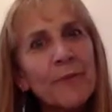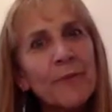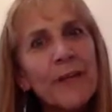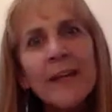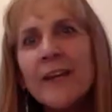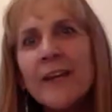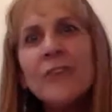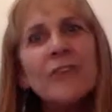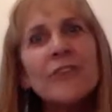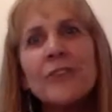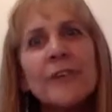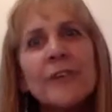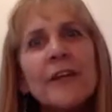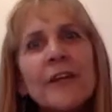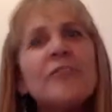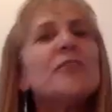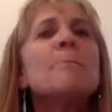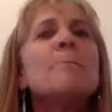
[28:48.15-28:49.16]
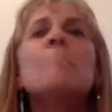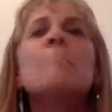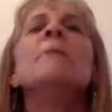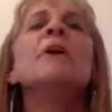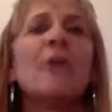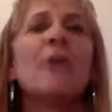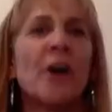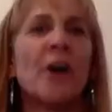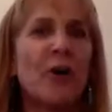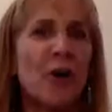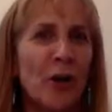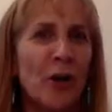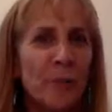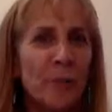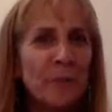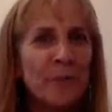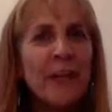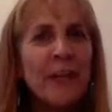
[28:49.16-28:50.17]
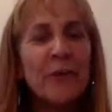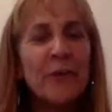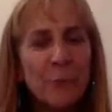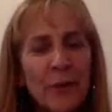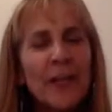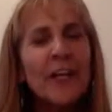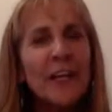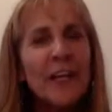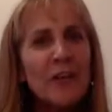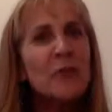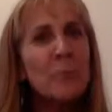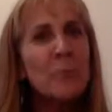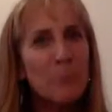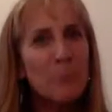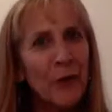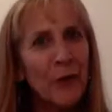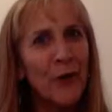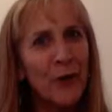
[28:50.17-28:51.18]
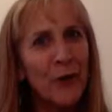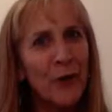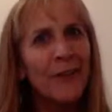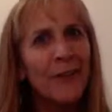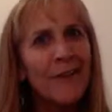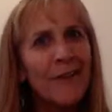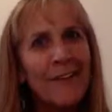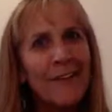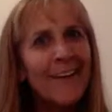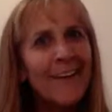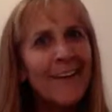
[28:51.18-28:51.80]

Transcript: It's a miracle. It really is a miracle